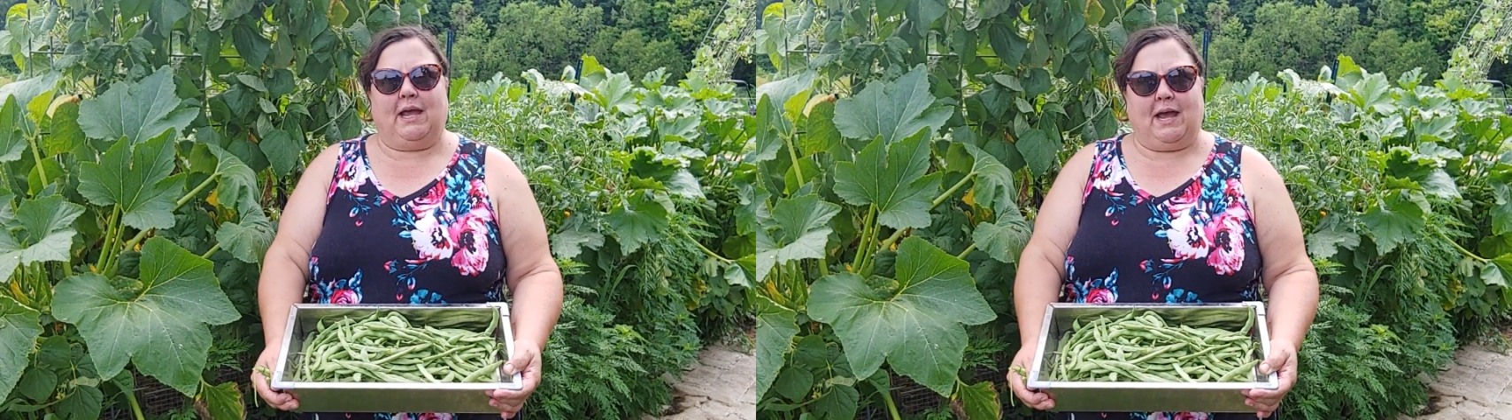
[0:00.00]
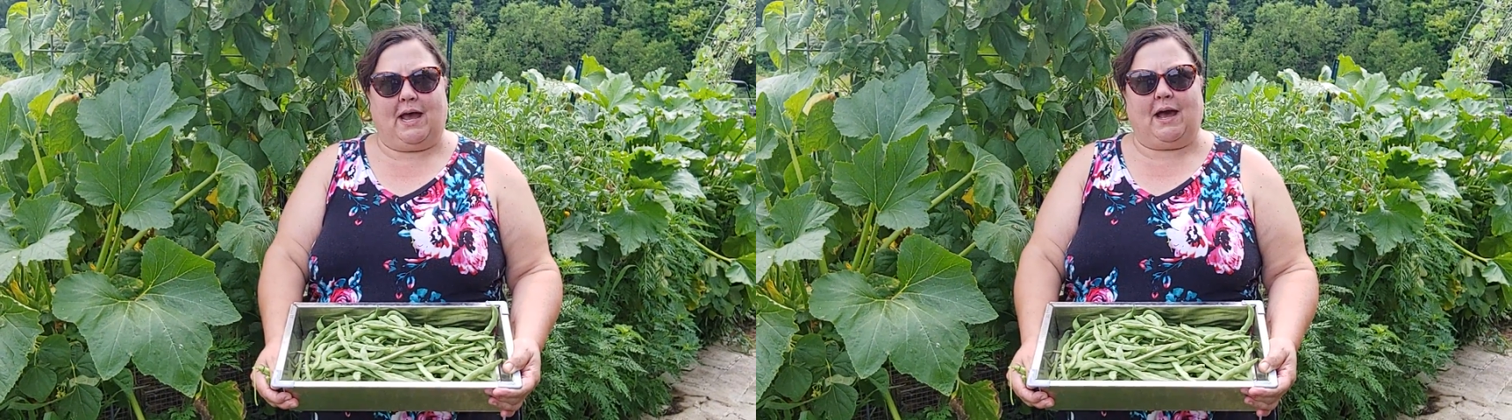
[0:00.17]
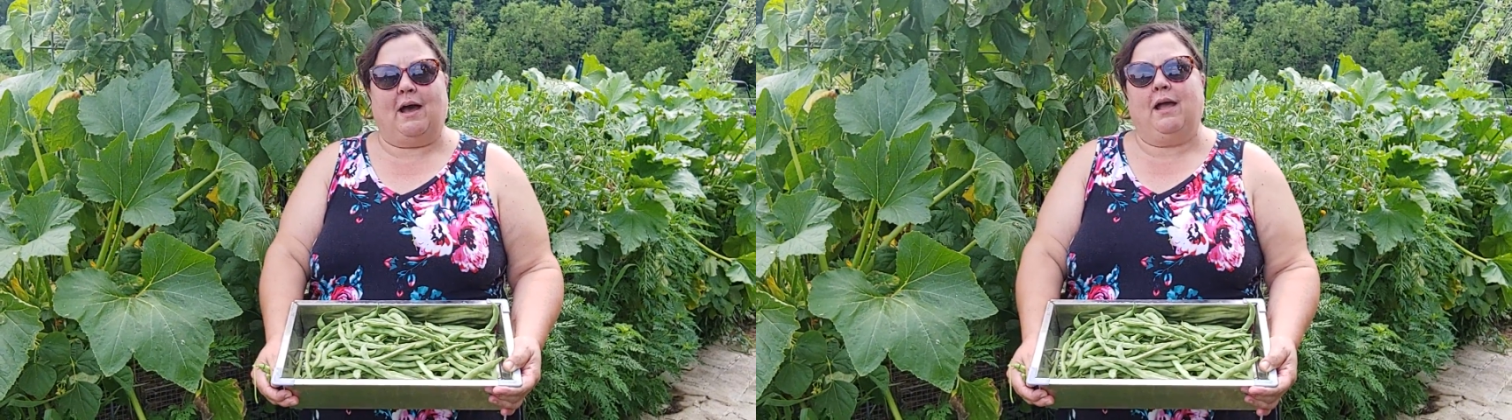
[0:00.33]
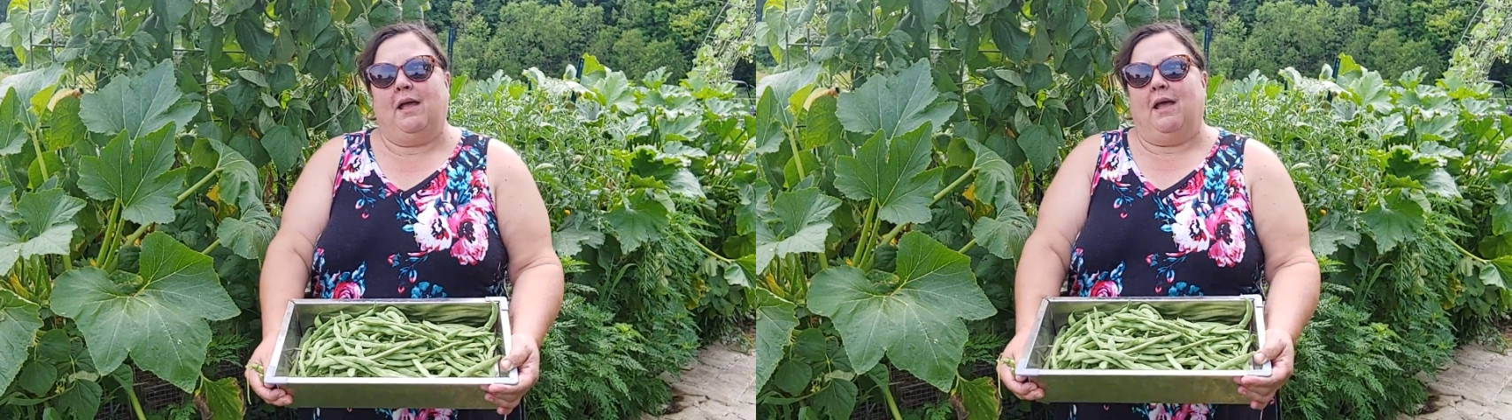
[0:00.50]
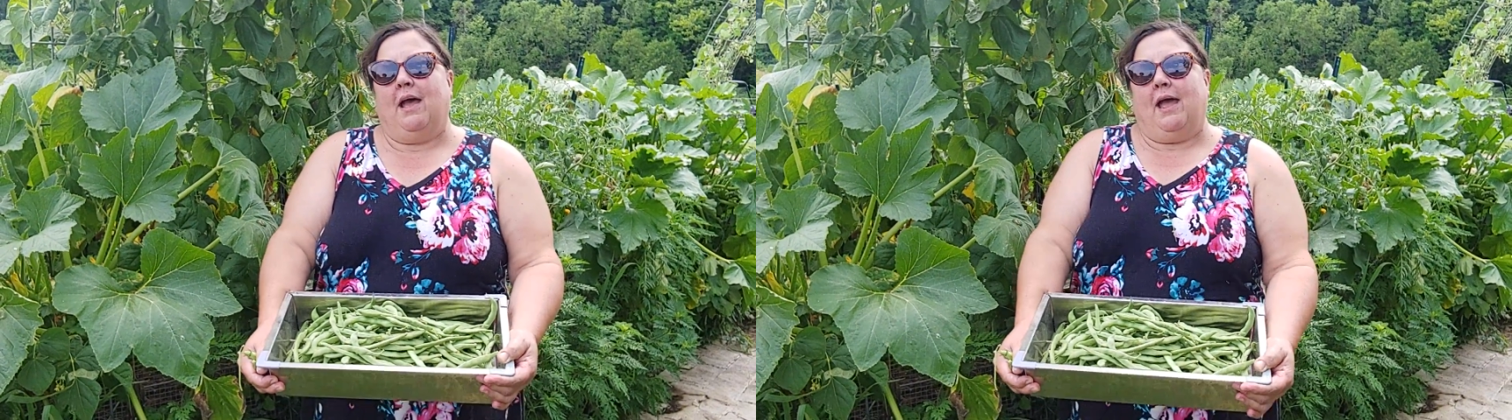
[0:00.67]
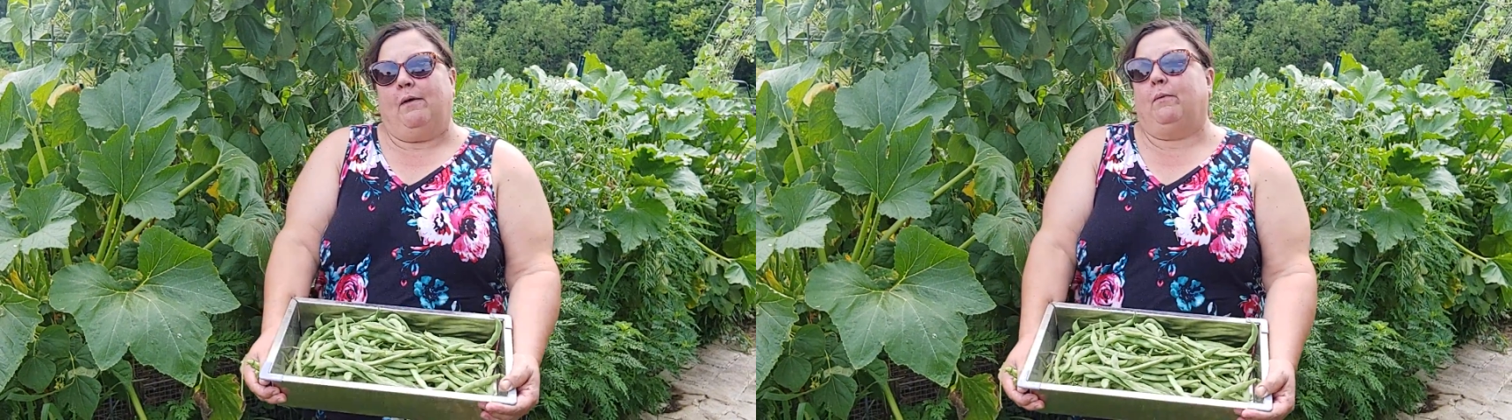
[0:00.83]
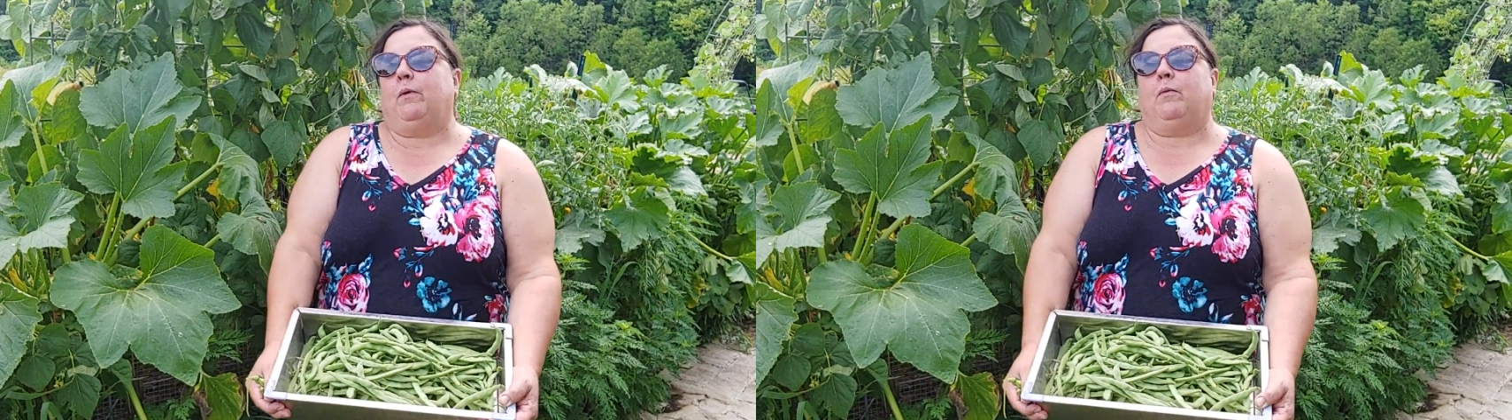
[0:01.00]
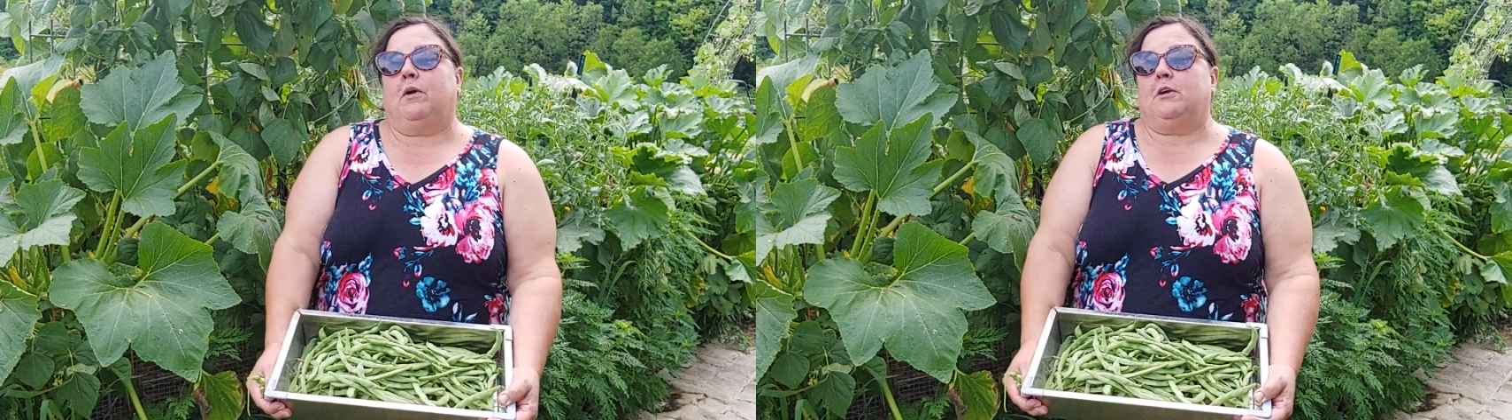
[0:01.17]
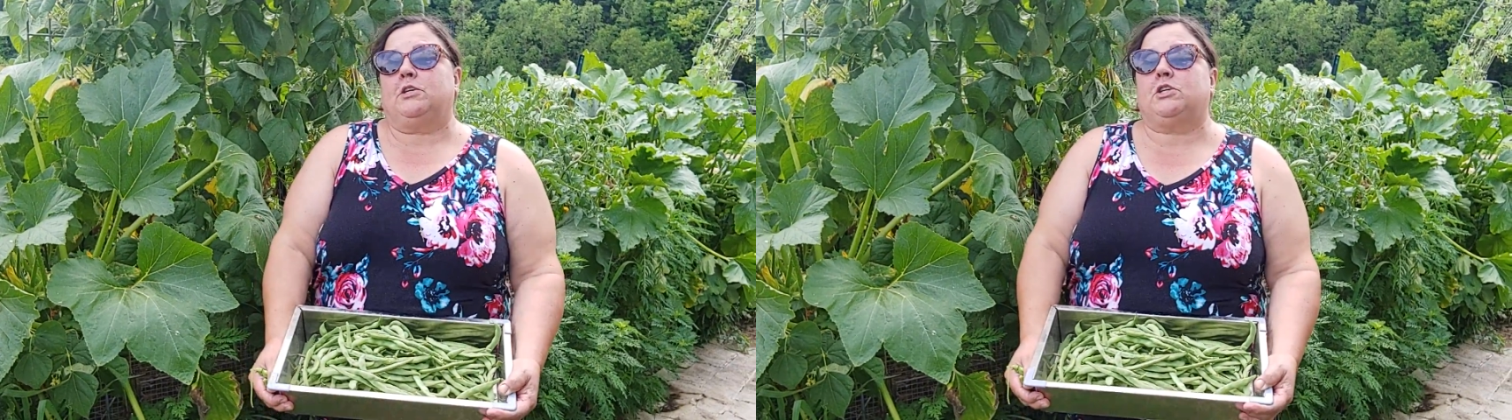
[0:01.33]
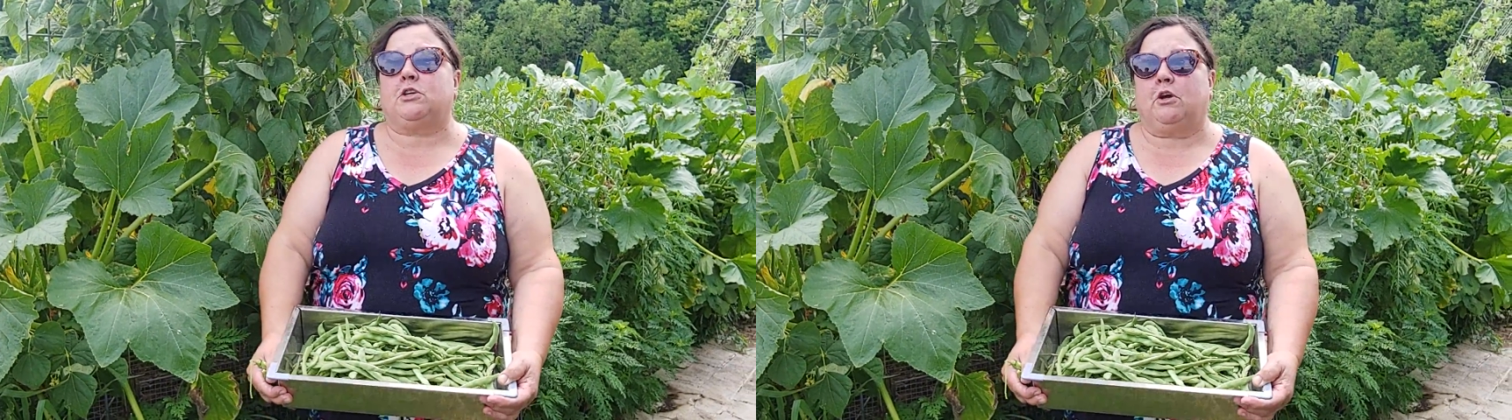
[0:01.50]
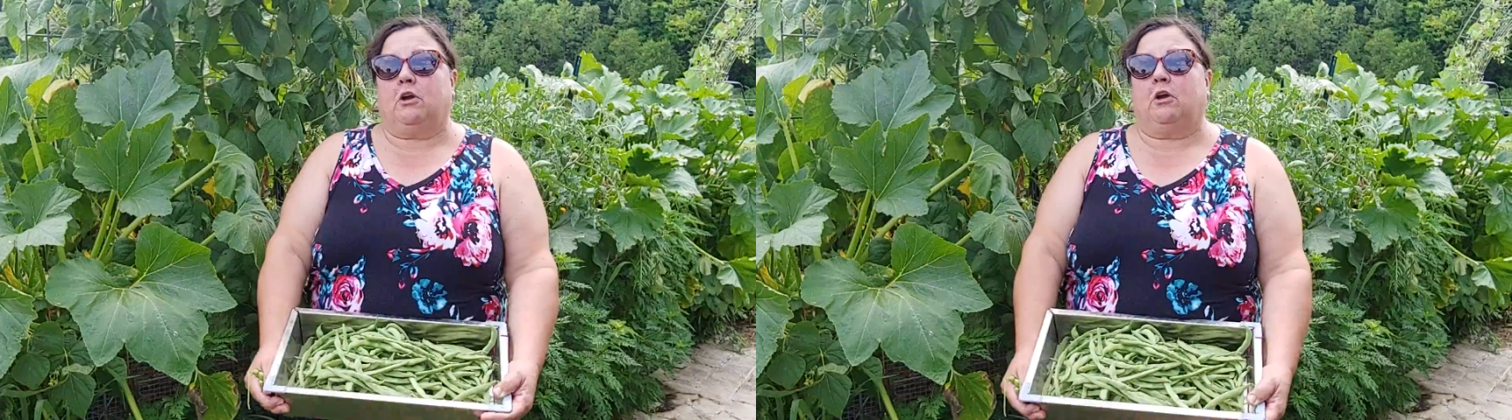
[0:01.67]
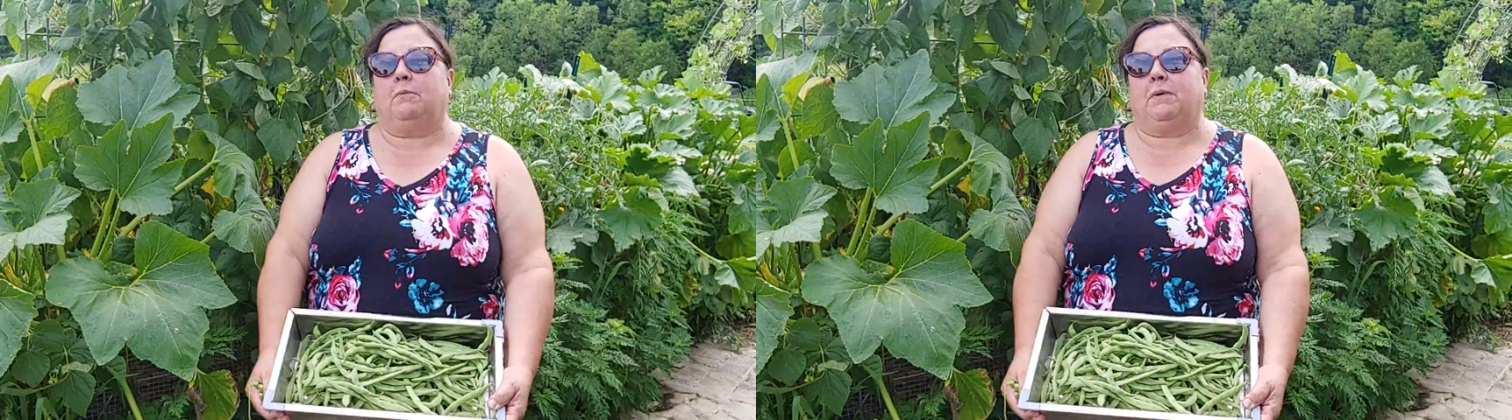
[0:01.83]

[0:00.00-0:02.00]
Yeah, and we weren't sure